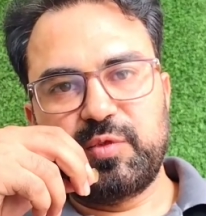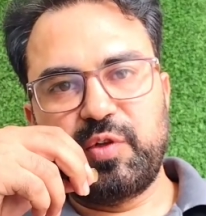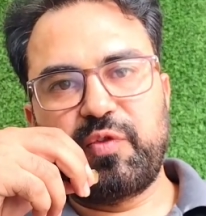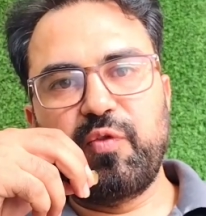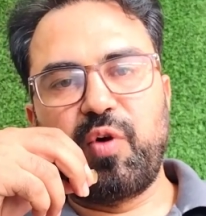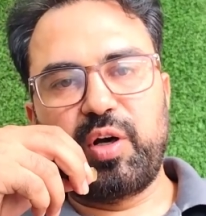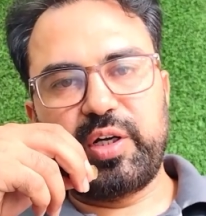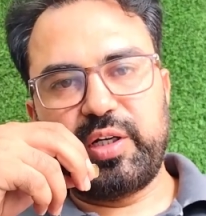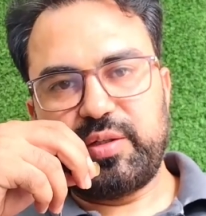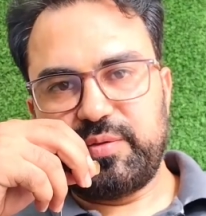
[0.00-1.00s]
if you
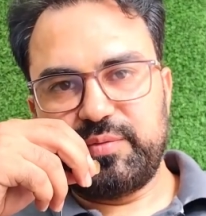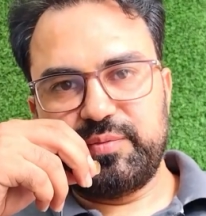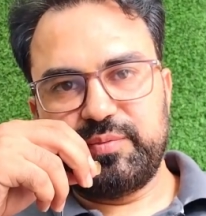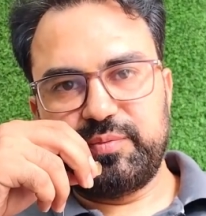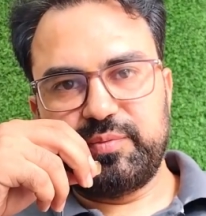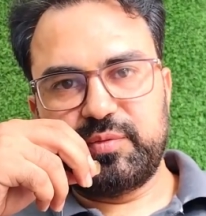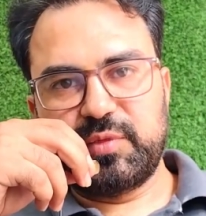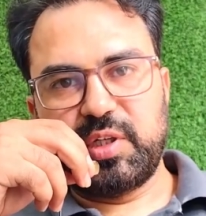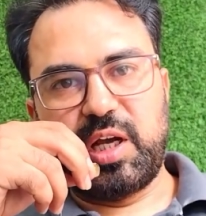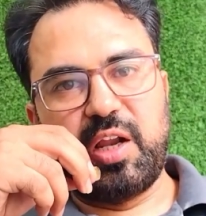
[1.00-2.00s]
want it,
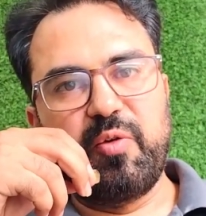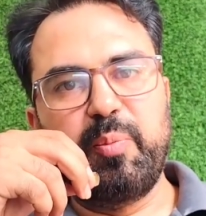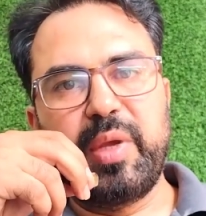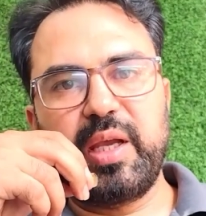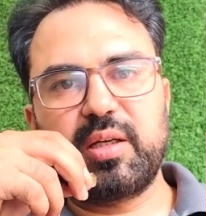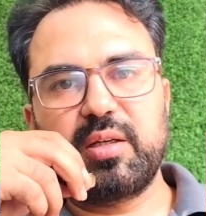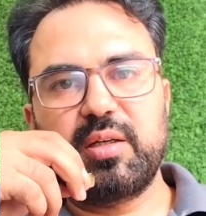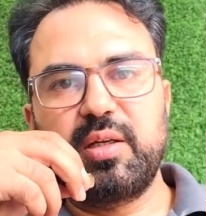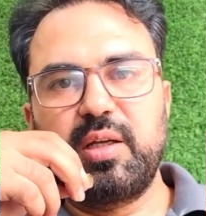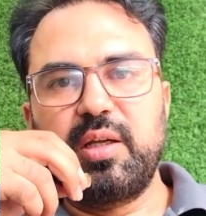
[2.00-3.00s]
I'll make
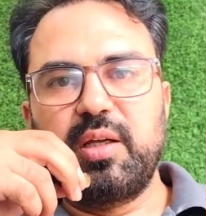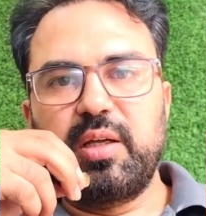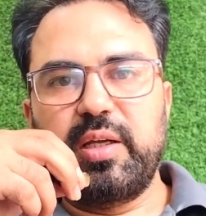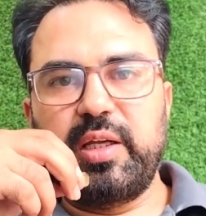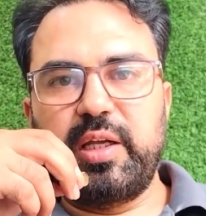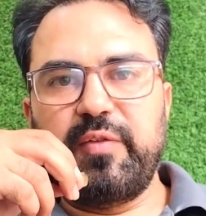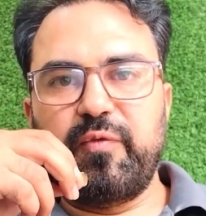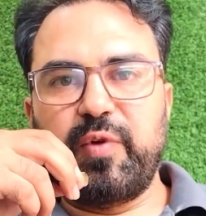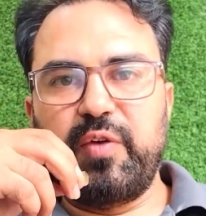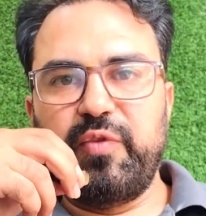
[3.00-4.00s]
a
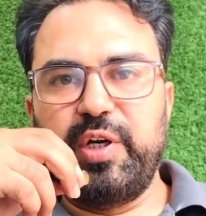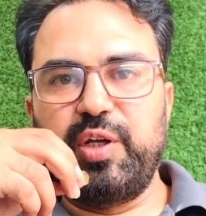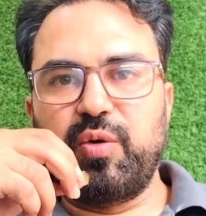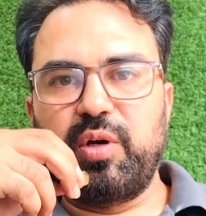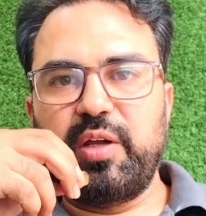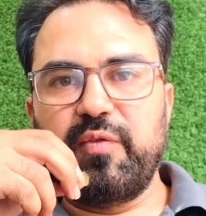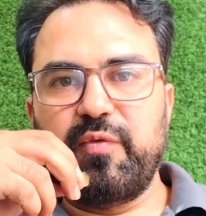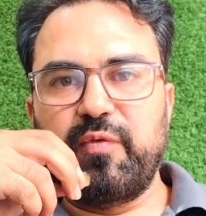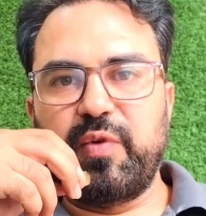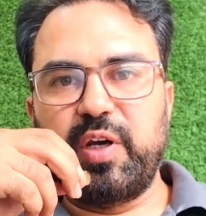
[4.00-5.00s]
one video on a
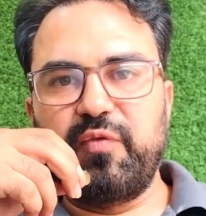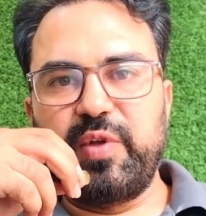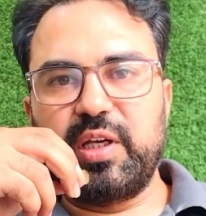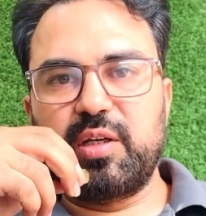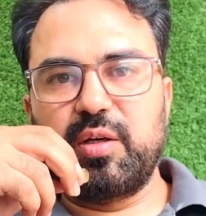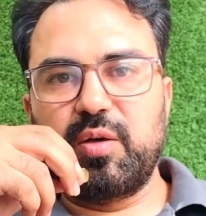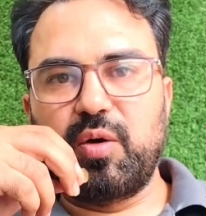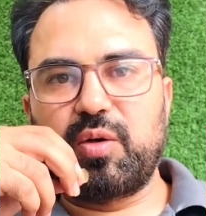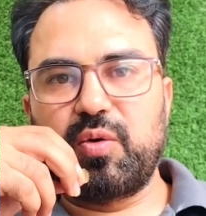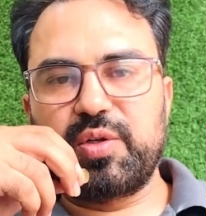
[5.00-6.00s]
1 week
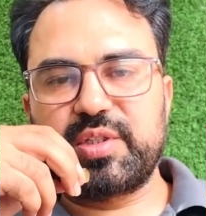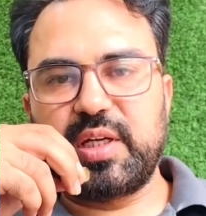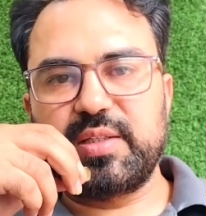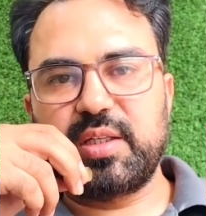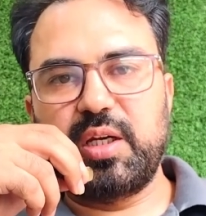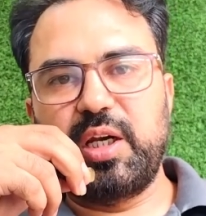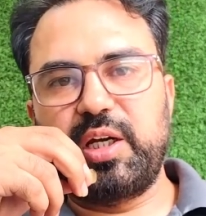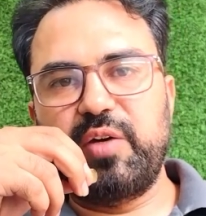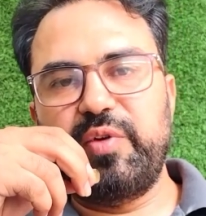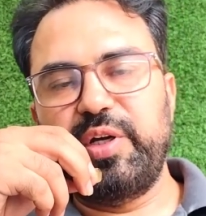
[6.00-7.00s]
or question answer
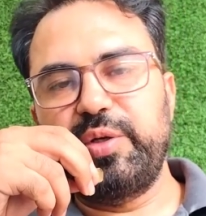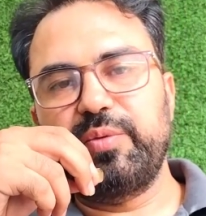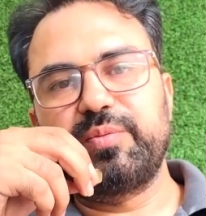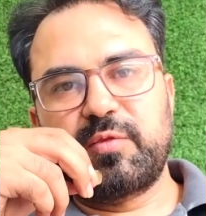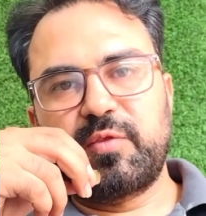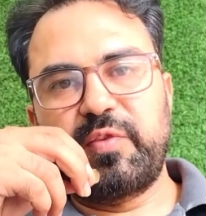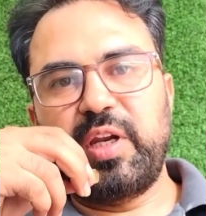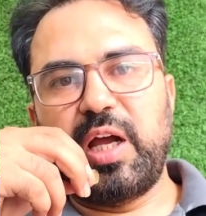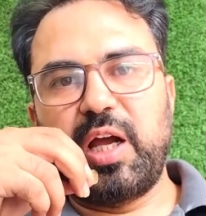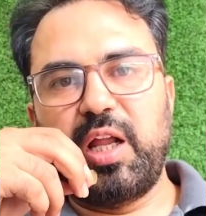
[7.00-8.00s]
related video
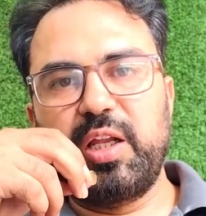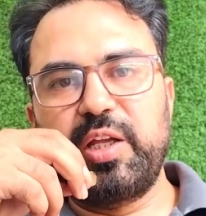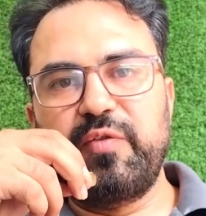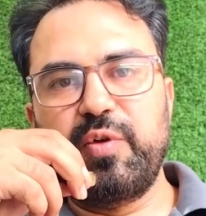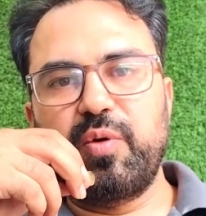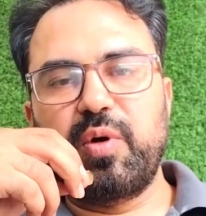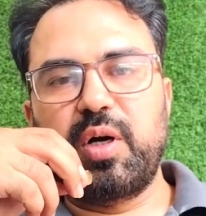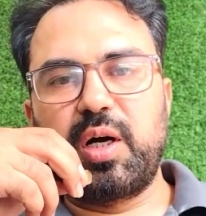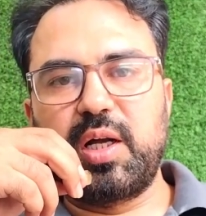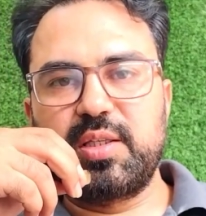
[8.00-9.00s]
where I'll give you
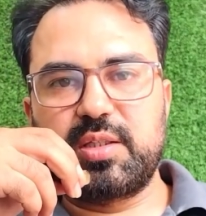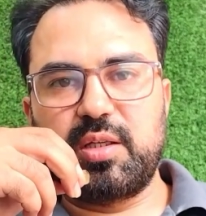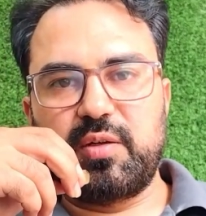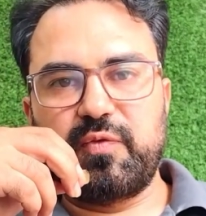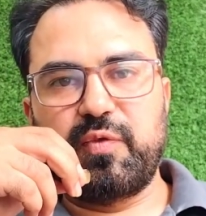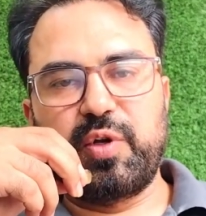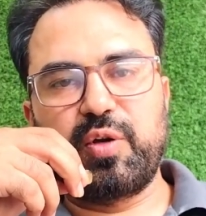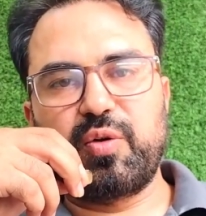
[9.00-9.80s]
answer for your